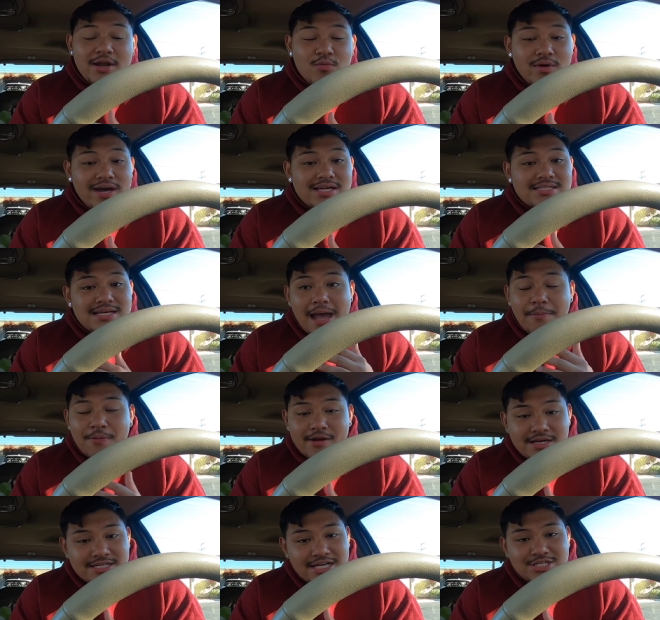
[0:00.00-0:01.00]
anyways, I
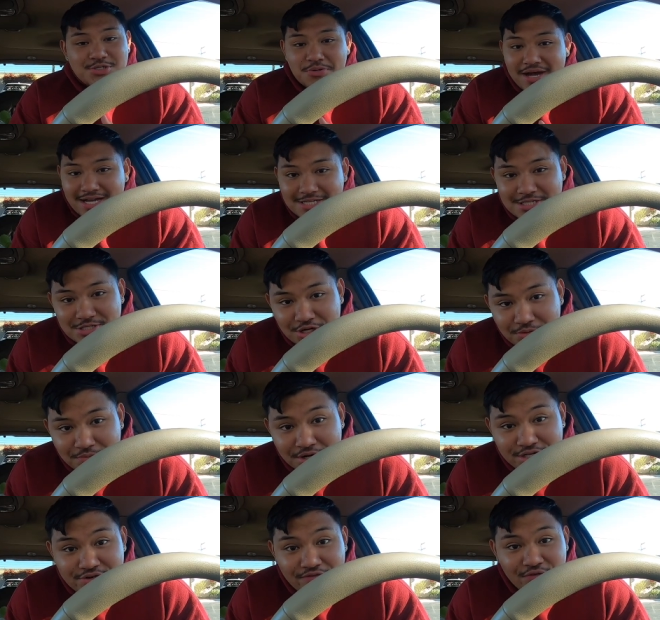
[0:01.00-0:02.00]
appreciate you guys so
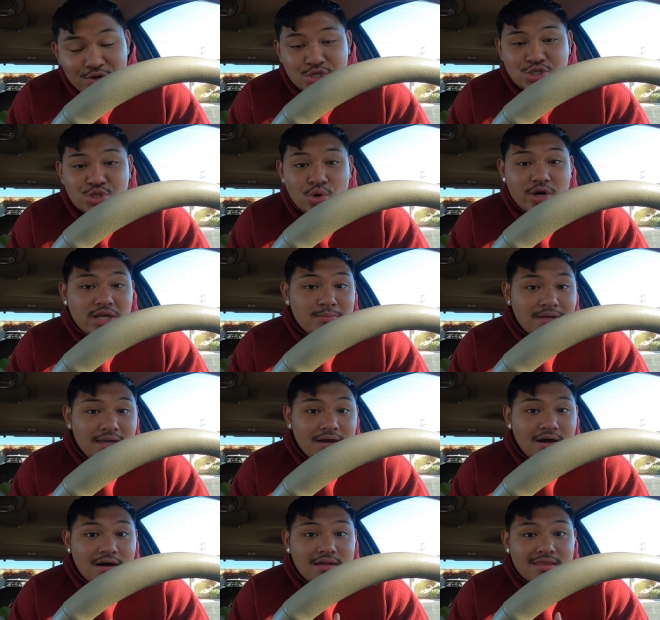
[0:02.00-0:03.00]
much for joining me
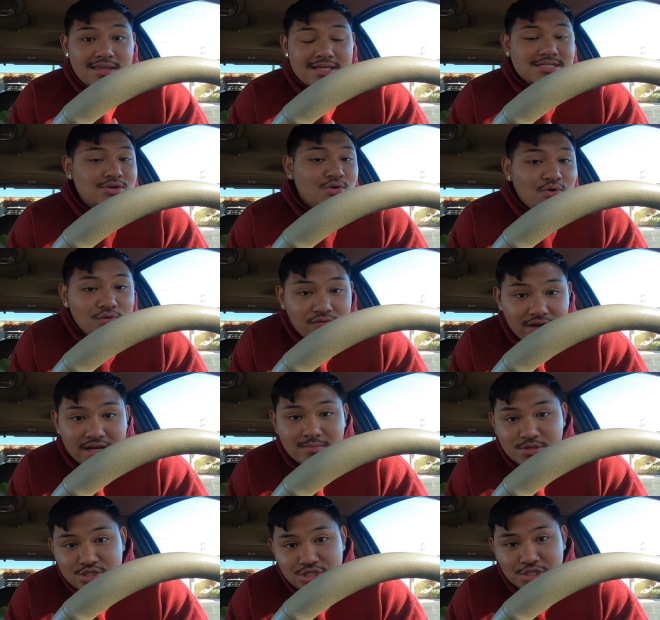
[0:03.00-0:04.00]
on this whole
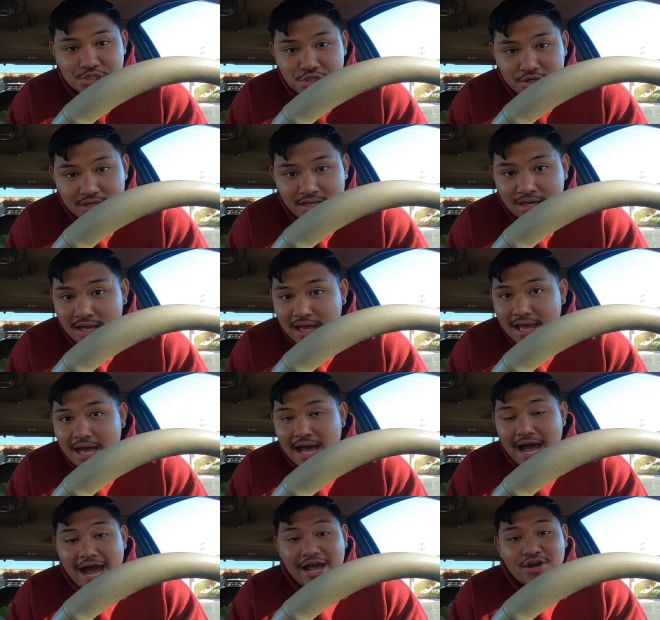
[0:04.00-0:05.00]
vending machine journey.
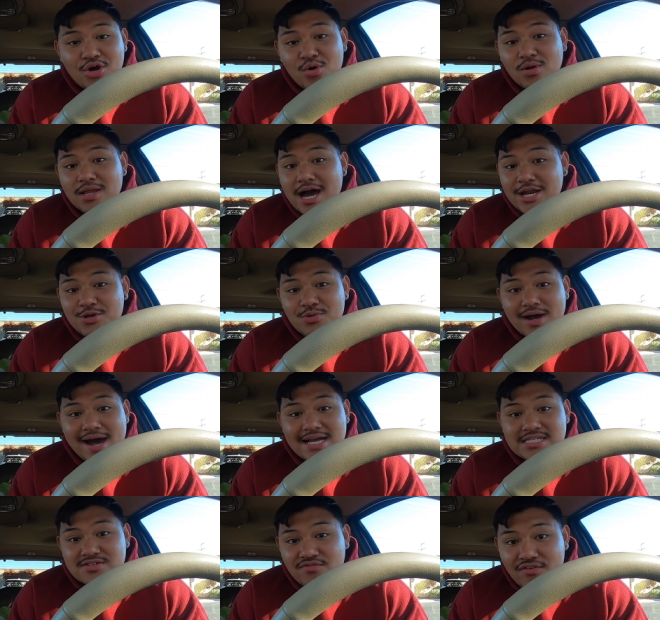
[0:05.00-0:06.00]
I know a lot of you
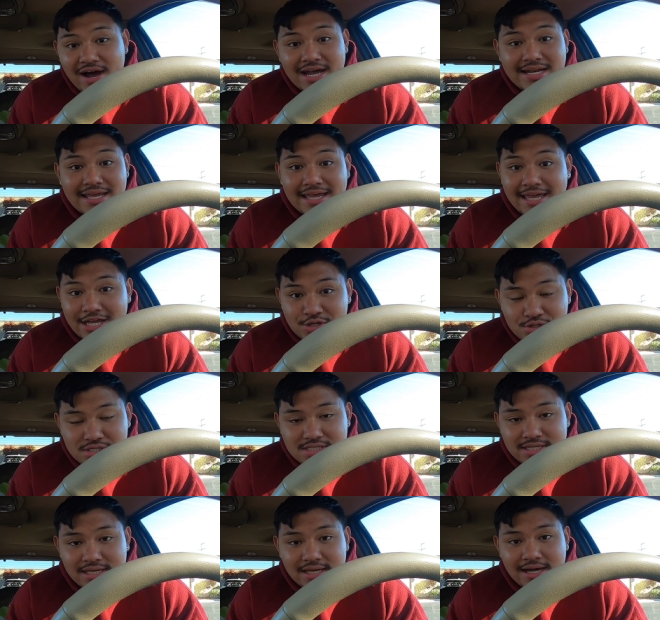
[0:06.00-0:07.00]
guys find it
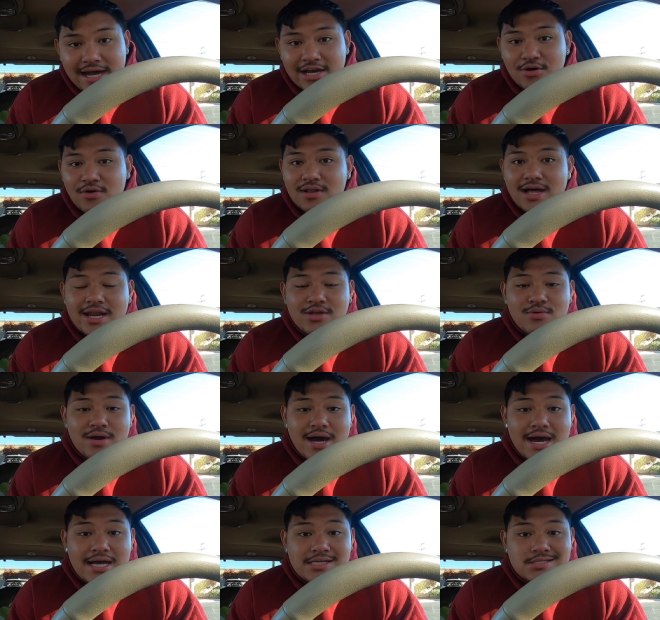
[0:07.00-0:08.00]
interesting. I know a lot of you
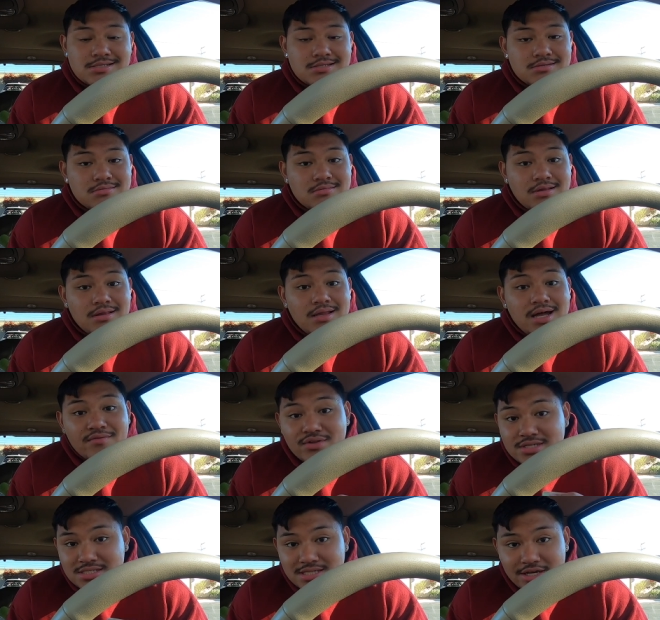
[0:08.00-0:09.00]
guys
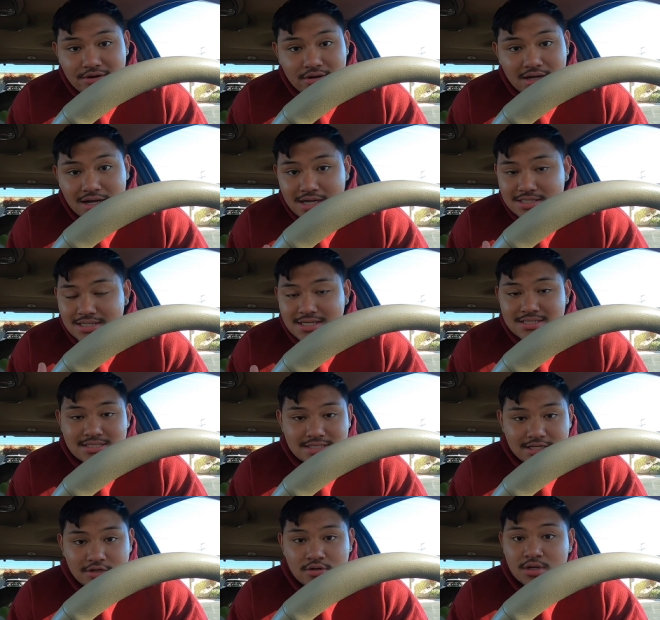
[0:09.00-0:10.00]
love the sneaker content
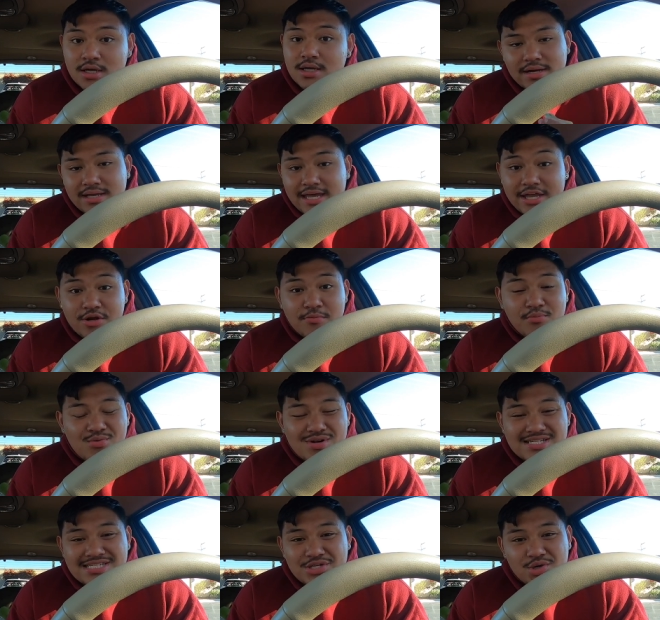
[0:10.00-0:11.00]
still. But again, your
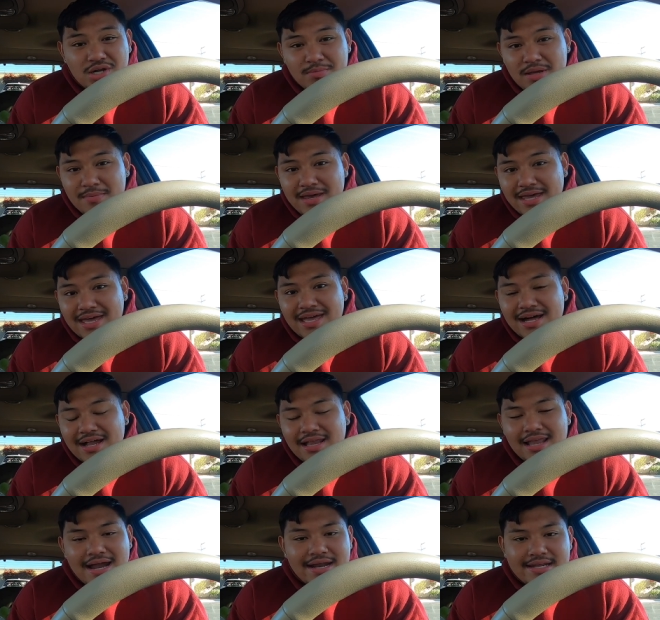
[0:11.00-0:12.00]
boy's still gonna be making
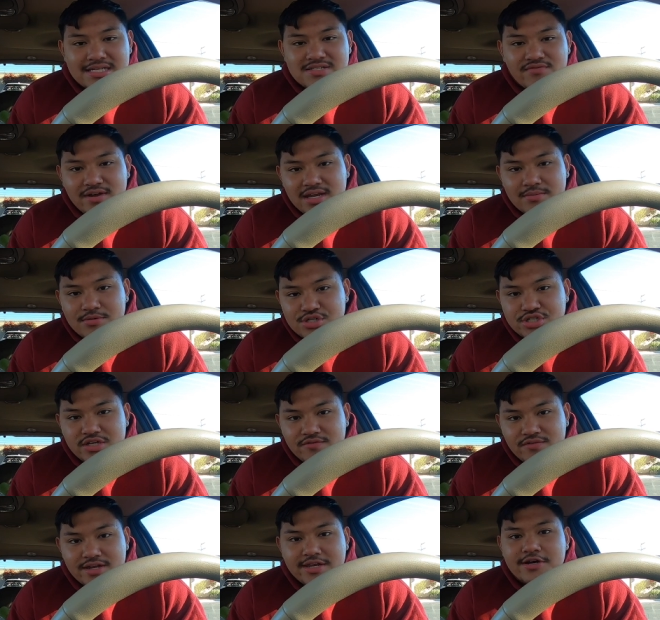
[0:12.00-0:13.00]
a lot of these vending
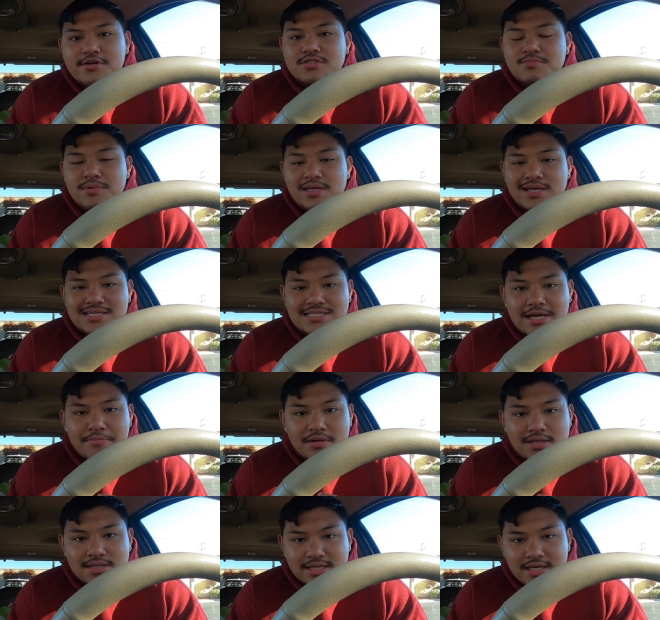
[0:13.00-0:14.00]
machine videos because I
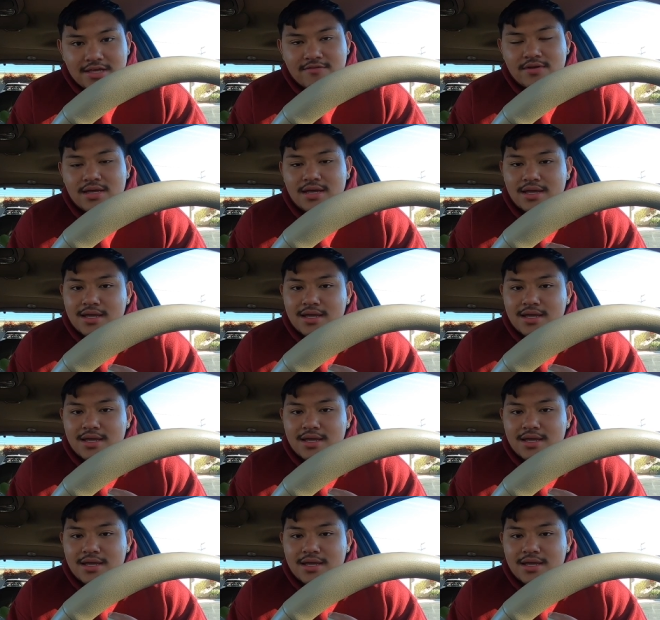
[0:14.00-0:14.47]
believe